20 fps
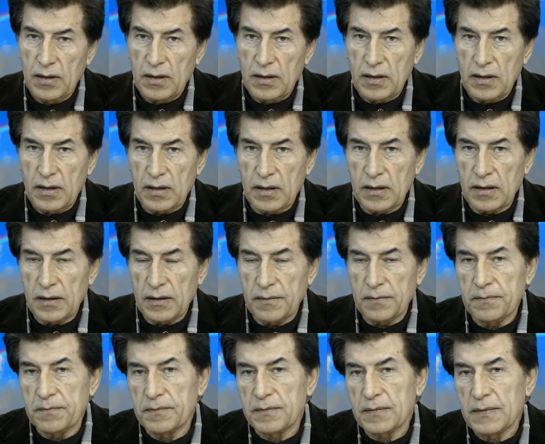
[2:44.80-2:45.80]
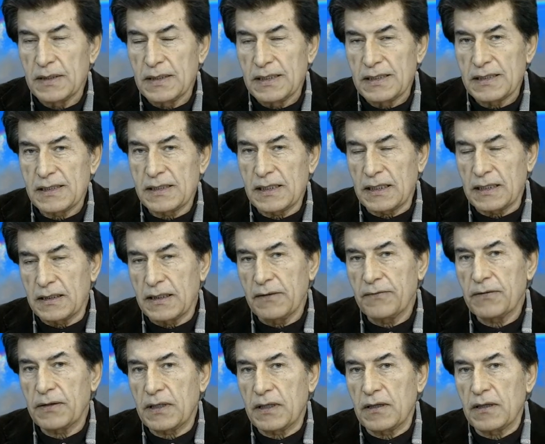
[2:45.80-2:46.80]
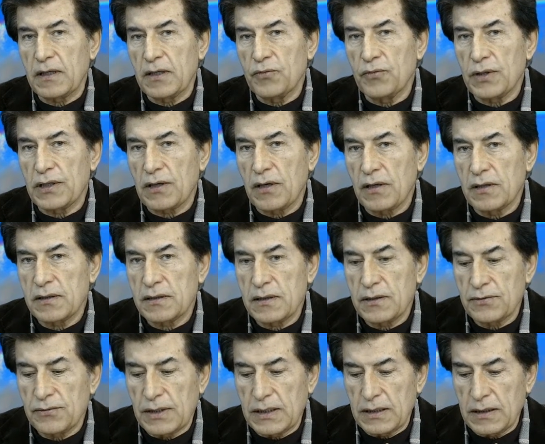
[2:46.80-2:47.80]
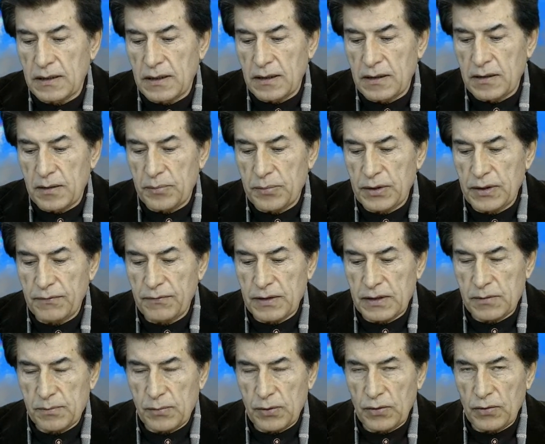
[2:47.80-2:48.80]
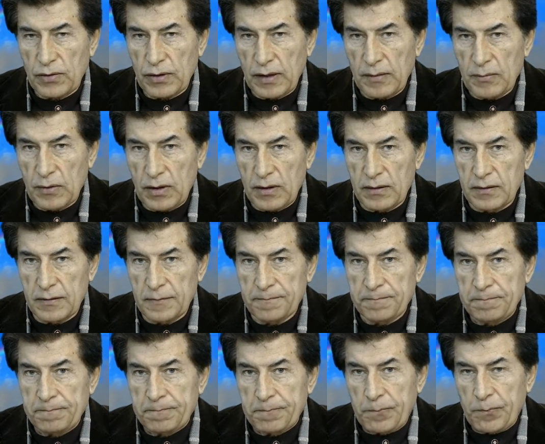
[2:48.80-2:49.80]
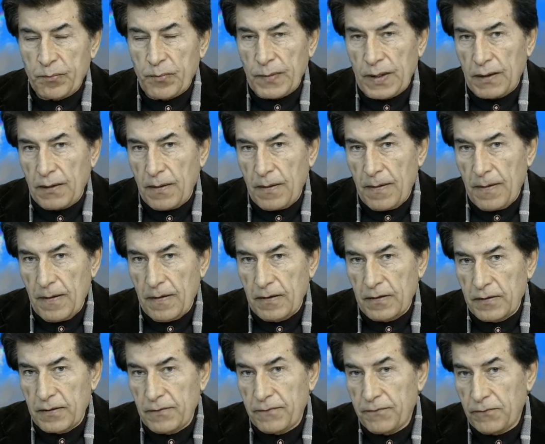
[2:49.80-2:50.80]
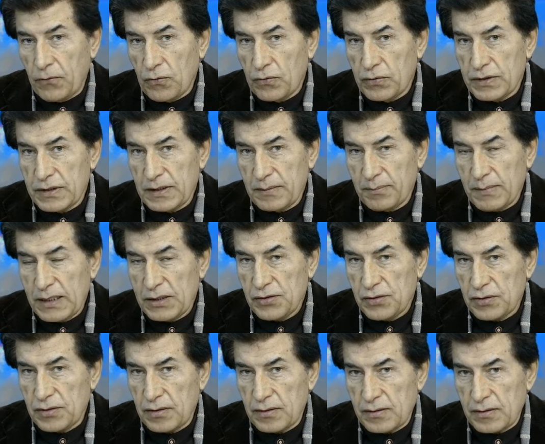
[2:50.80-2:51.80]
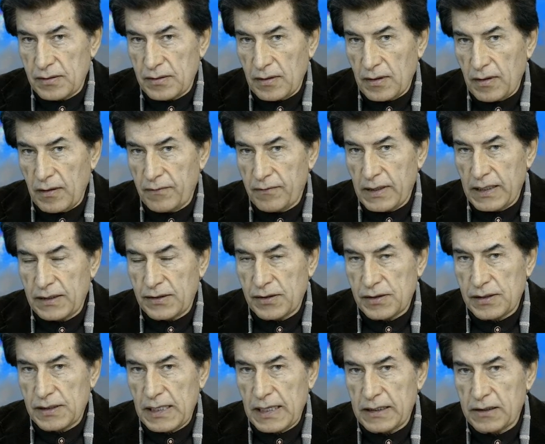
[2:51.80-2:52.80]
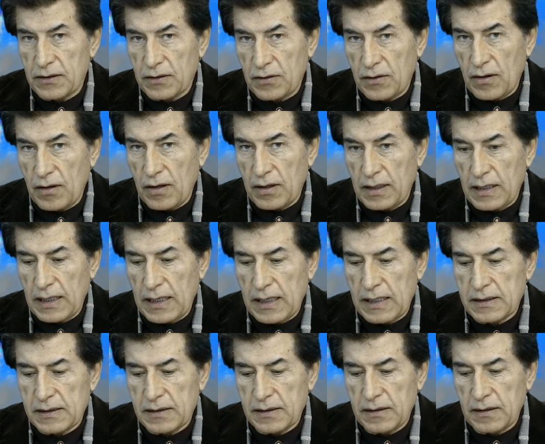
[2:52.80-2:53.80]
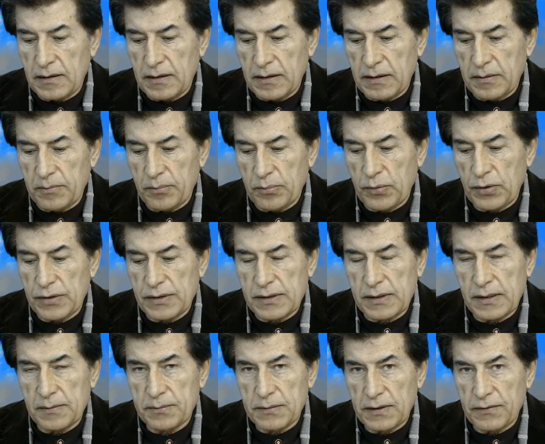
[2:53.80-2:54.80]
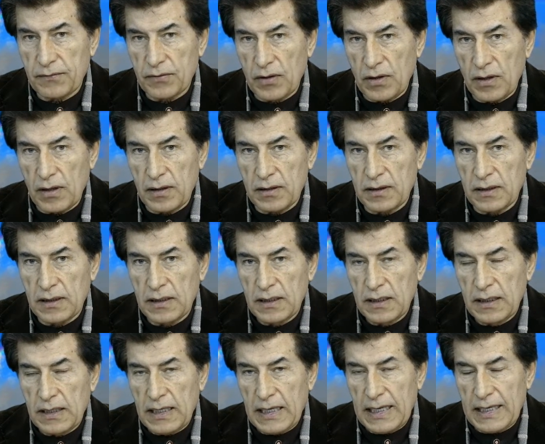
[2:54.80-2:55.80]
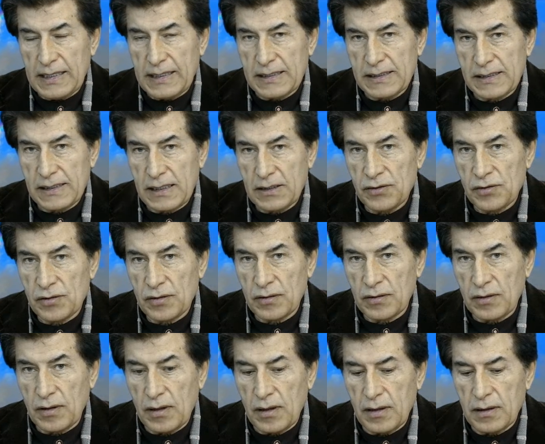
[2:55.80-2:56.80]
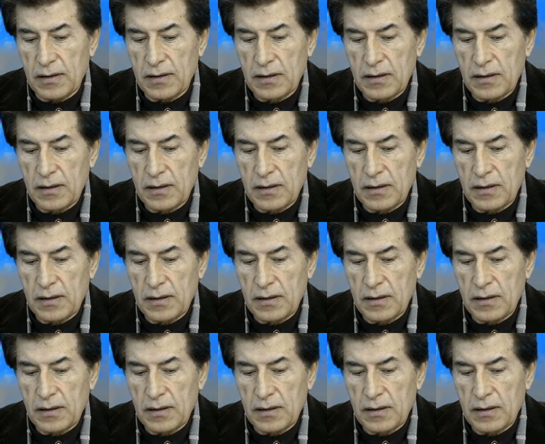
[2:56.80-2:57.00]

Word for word: um, significantly, we concentrated in the previous program on uh, the four dimensions of understanding God as a perceptive God, an essential God,